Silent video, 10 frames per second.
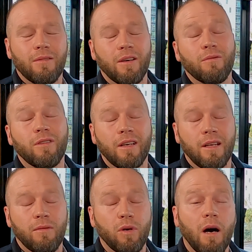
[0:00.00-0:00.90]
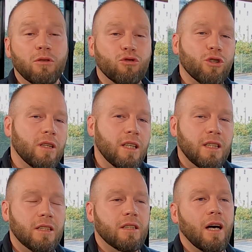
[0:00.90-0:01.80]
And when I was
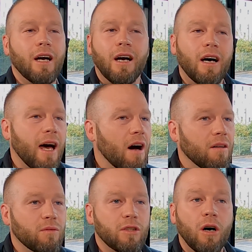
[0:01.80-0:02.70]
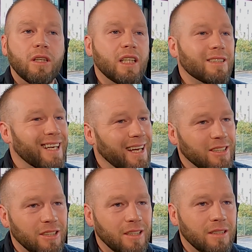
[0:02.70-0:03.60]
released, I got out with all the
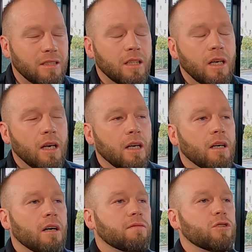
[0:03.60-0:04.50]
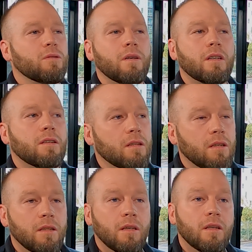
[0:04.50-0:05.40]
intentions of doing
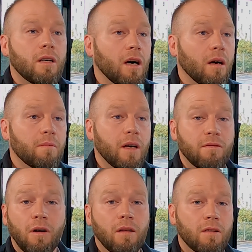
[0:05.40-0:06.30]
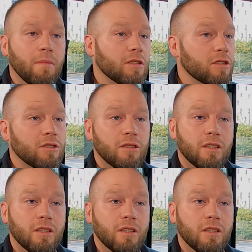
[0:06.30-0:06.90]
good and following my sister's